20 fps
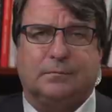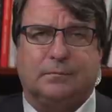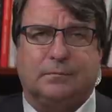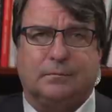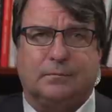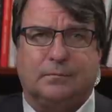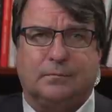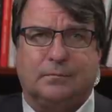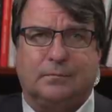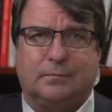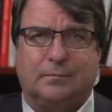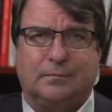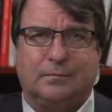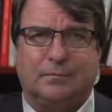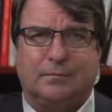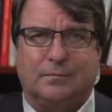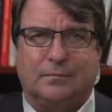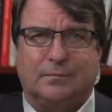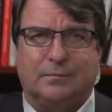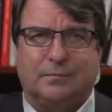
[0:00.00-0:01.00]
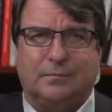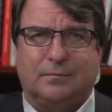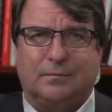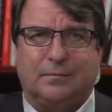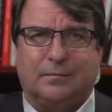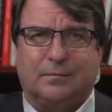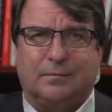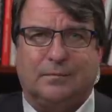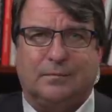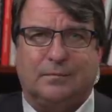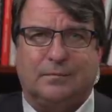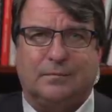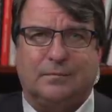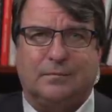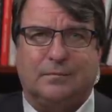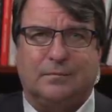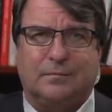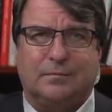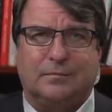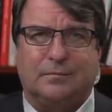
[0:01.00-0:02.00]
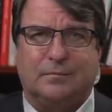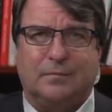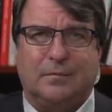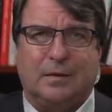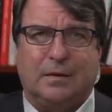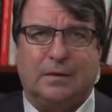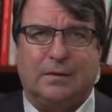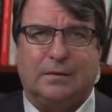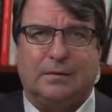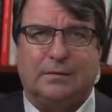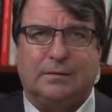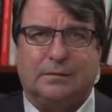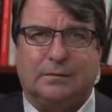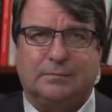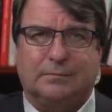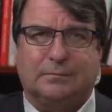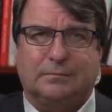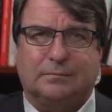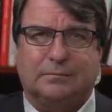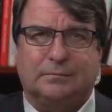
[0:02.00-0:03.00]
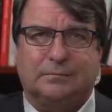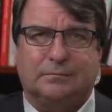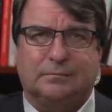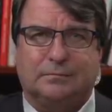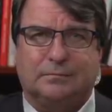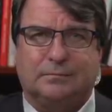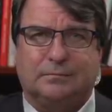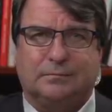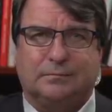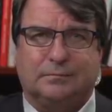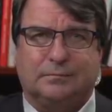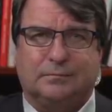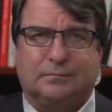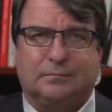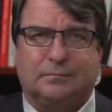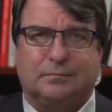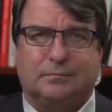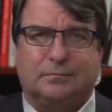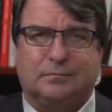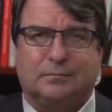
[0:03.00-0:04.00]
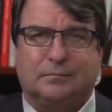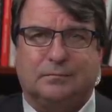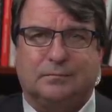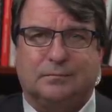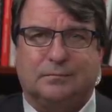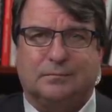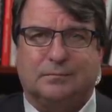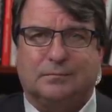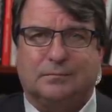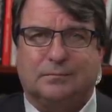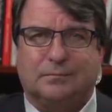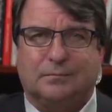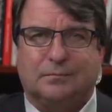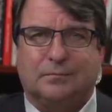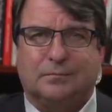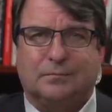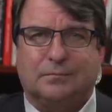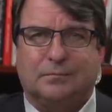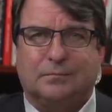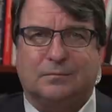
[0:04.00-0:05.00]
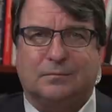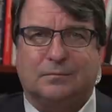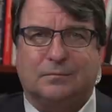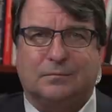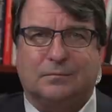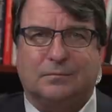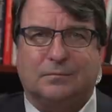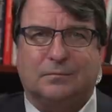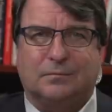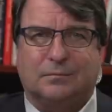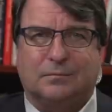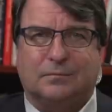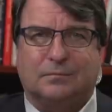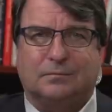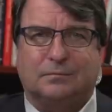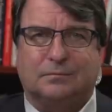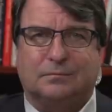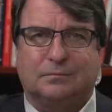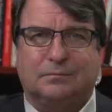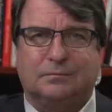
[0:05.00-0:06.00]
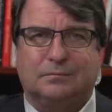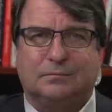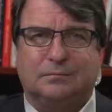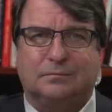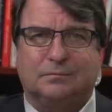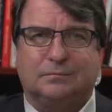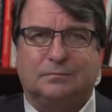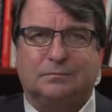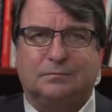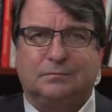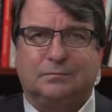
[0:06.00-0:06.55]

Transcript: The person shown says nothing.